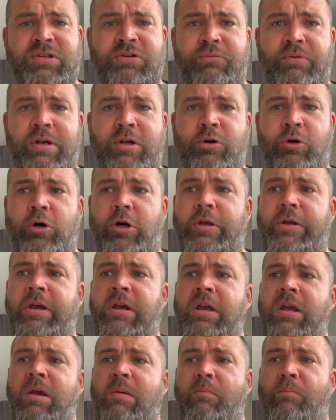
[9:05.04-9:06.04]
to record
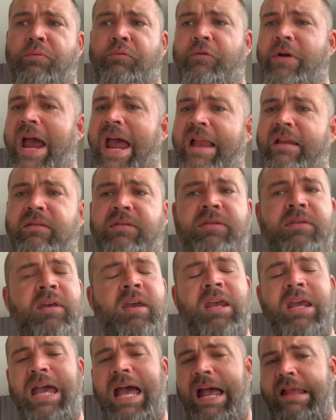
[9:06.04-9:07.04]
breadth
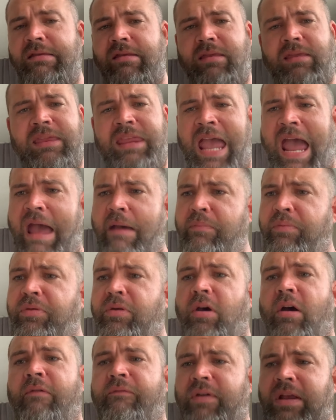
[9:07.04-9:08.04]
and depth
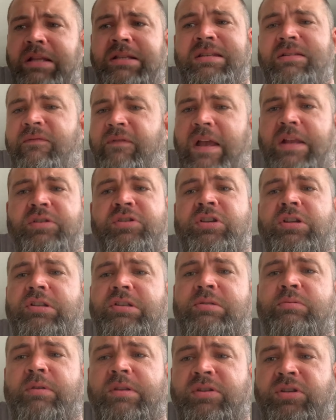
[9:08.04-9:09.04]
of
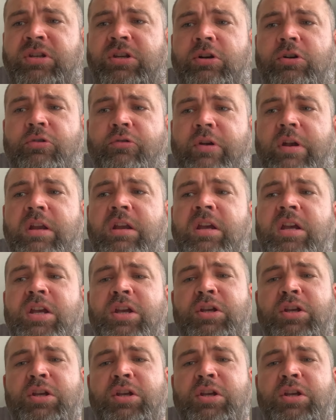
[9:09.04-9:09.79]
interventions with children